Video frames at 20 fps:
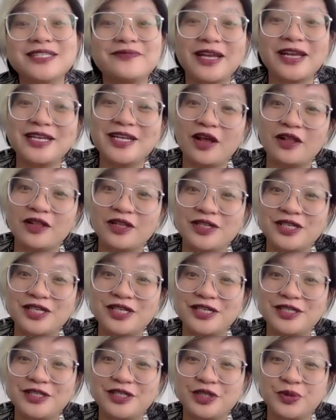
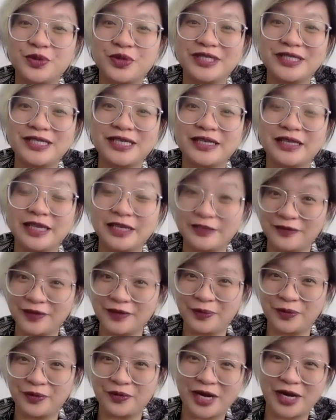ideologies towards collective
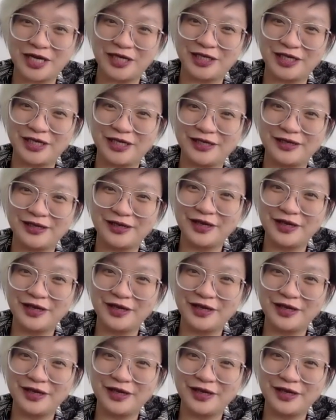liberation